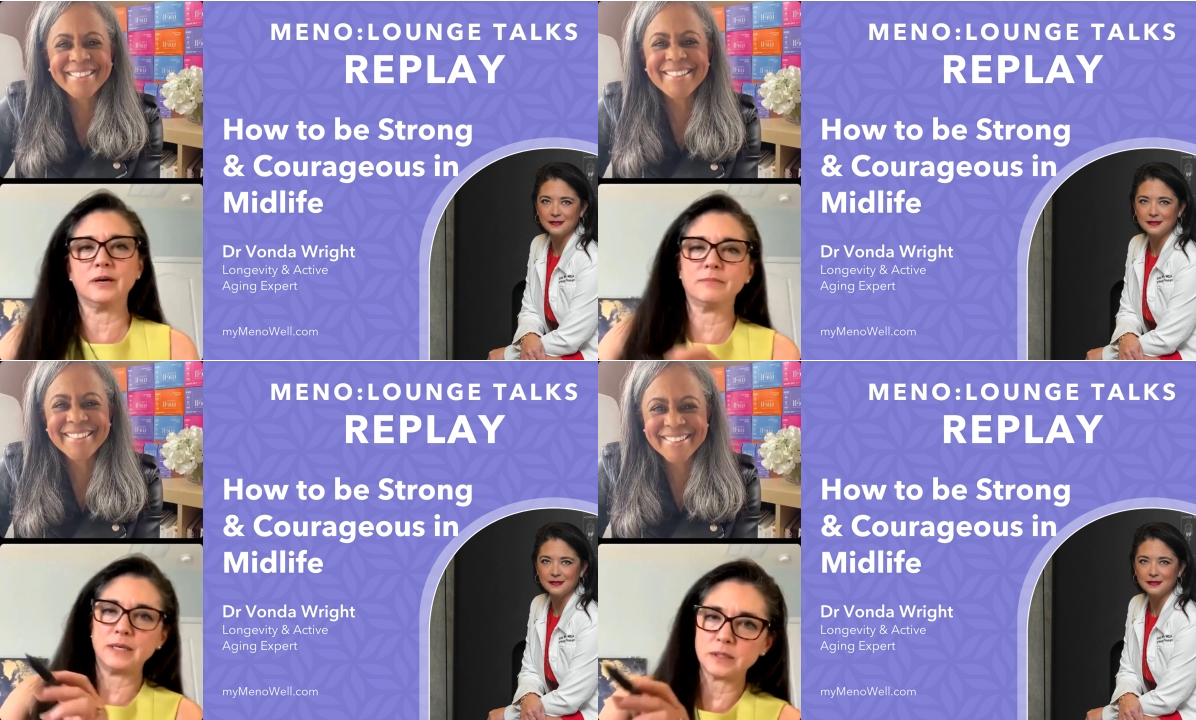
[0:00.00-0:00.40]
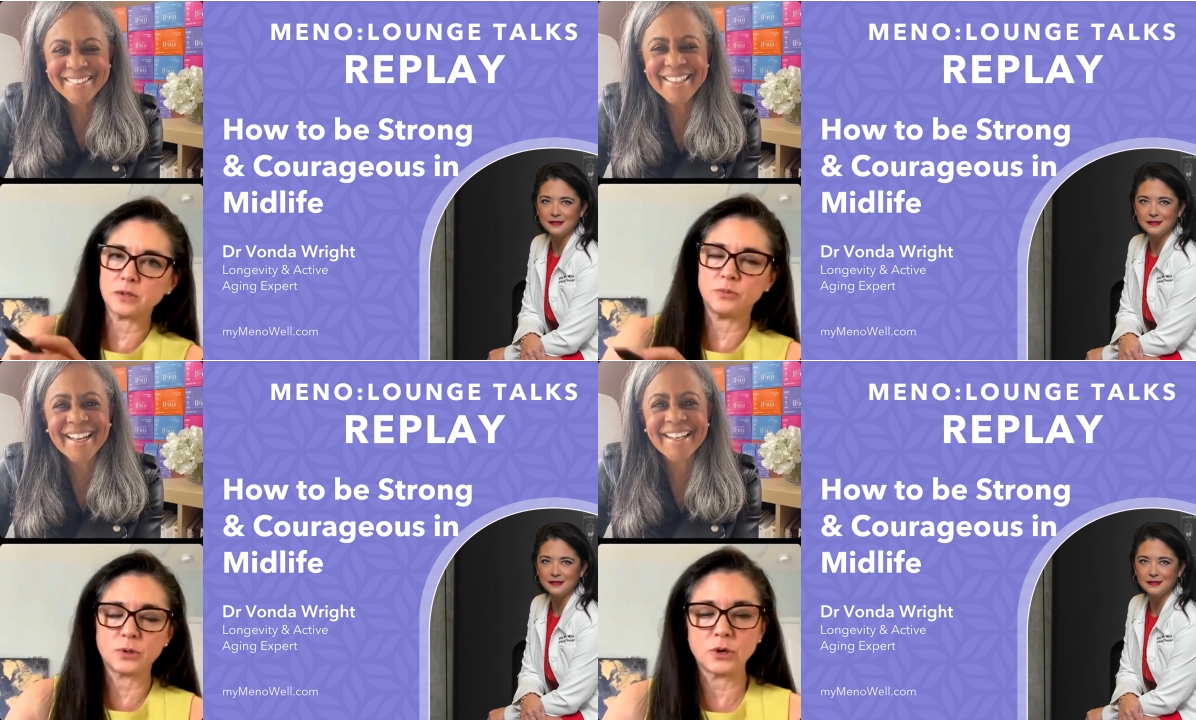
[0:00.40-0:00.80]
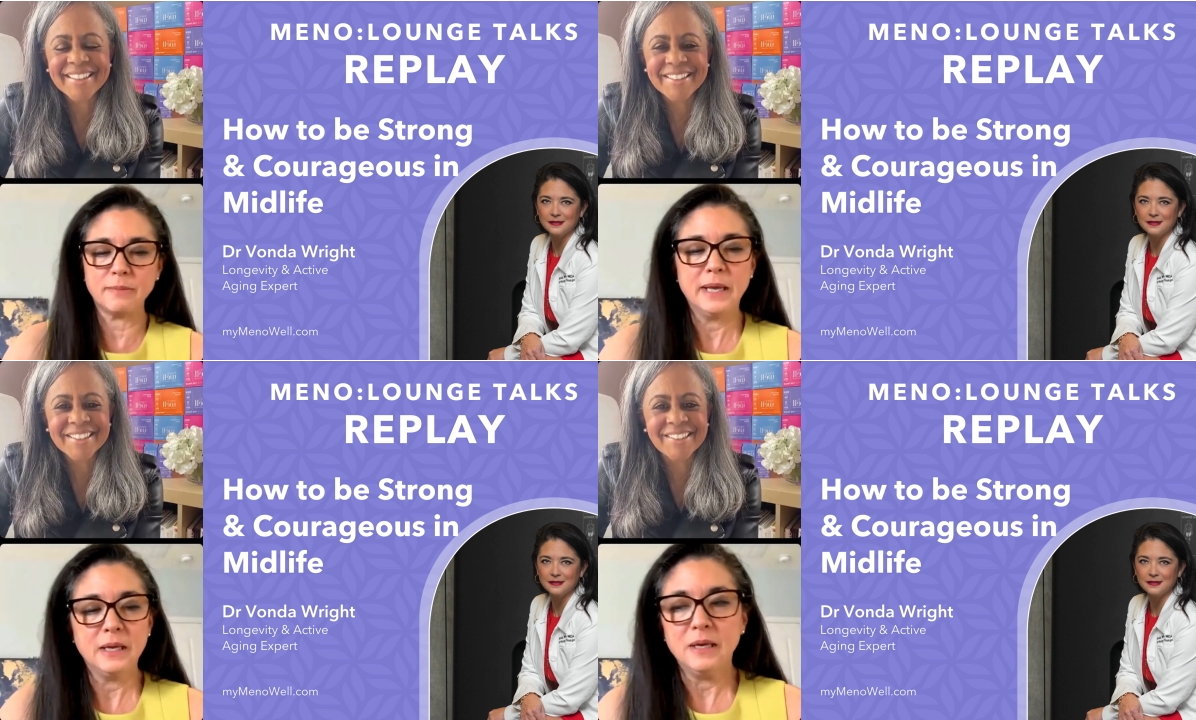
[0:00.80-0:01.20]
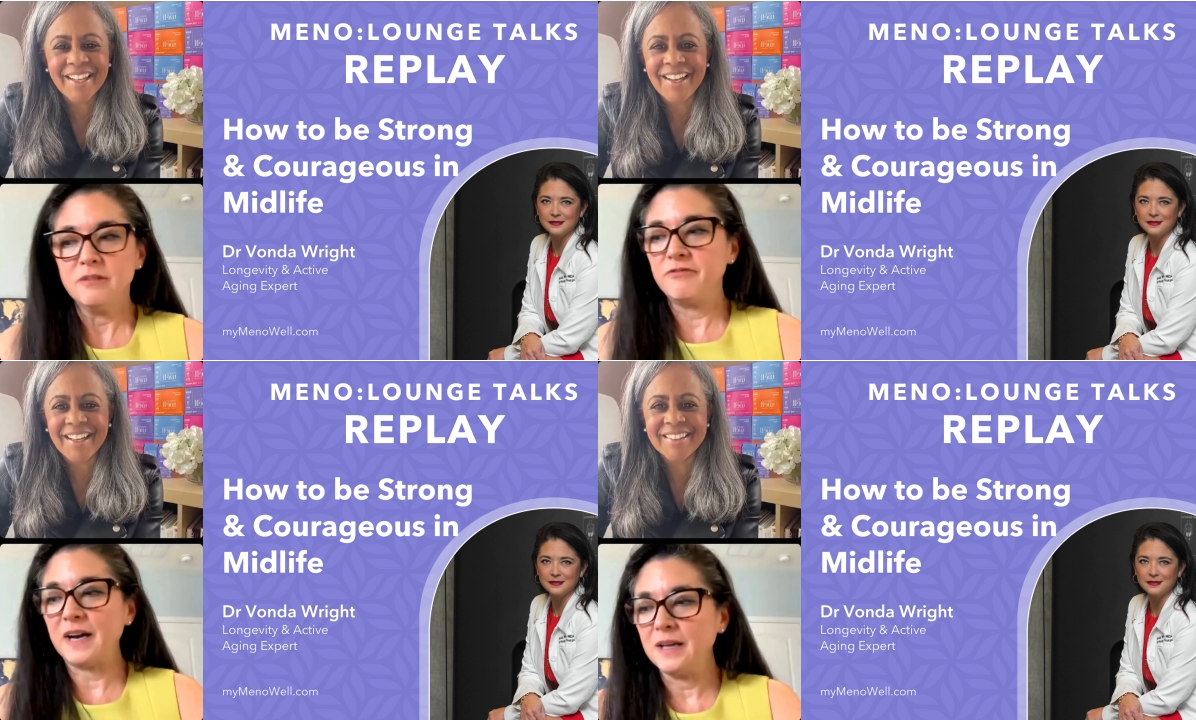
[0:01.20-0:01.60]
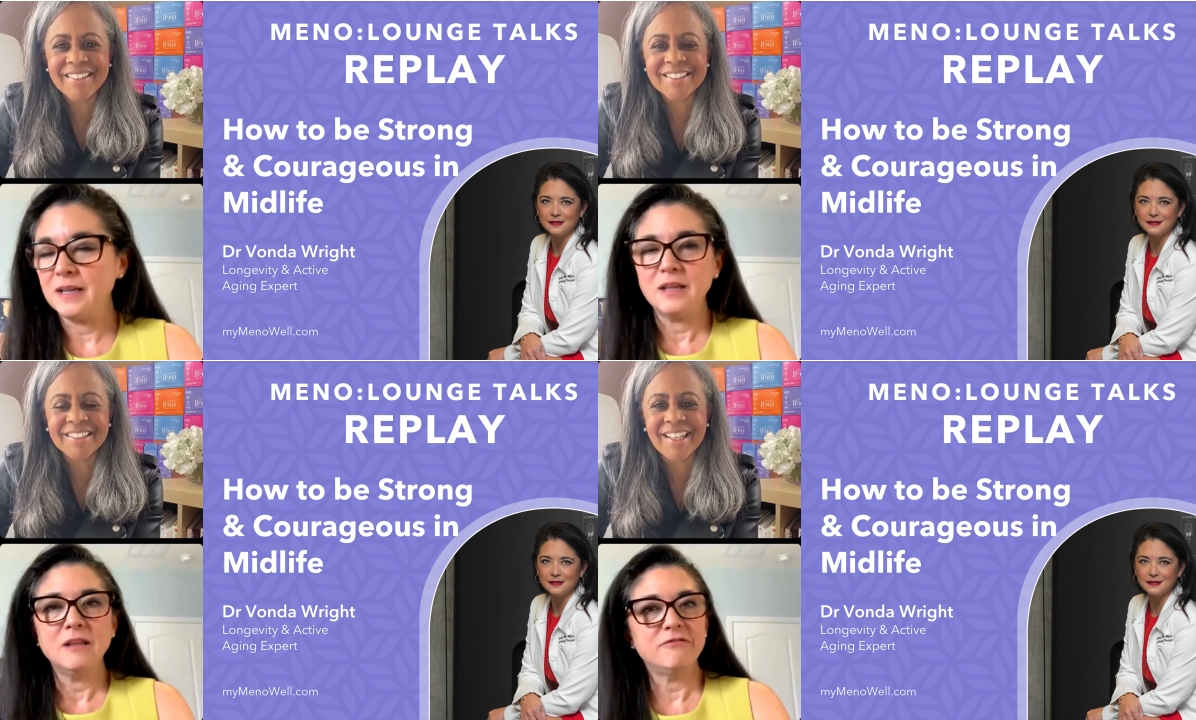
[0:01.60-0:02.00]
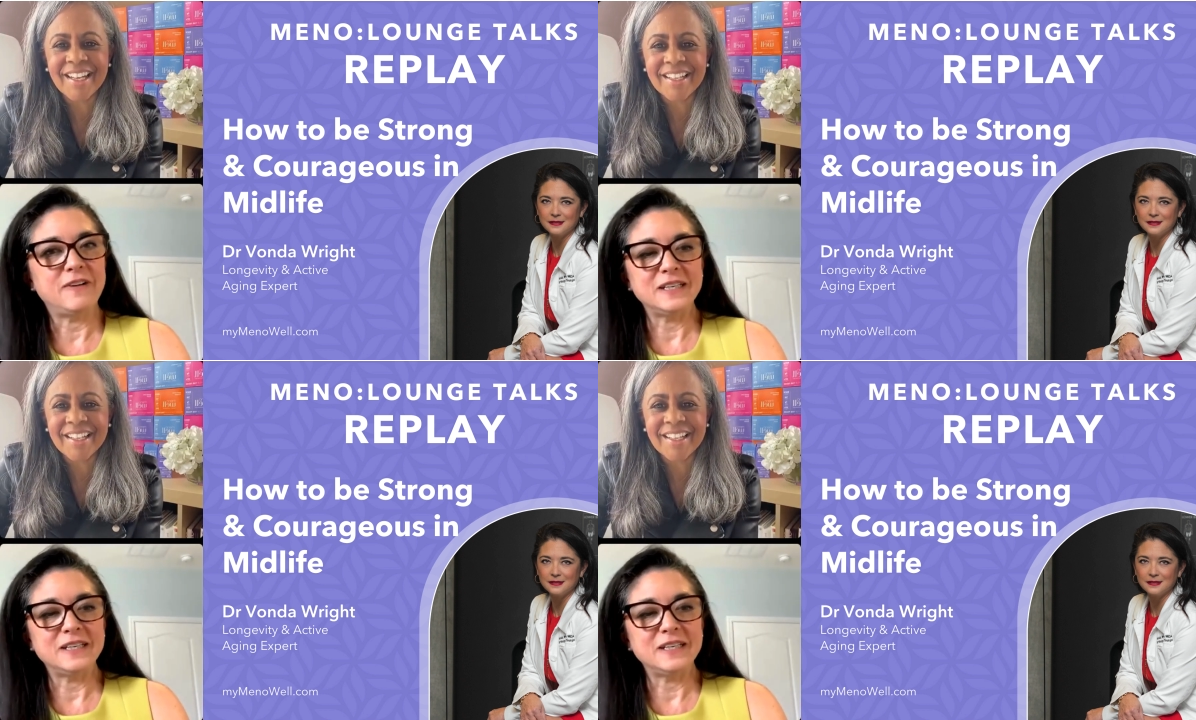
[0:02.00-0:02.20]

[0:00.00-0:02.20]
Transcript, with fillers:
Speaker 1: Yeah, there's a lot. There's a lot.